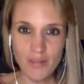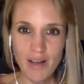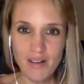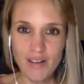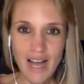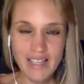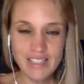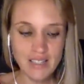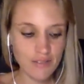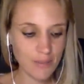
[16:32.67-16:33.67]
about
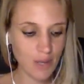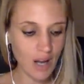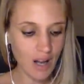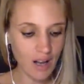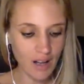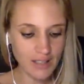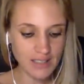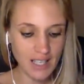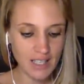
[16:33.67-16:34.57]
acting from your heart.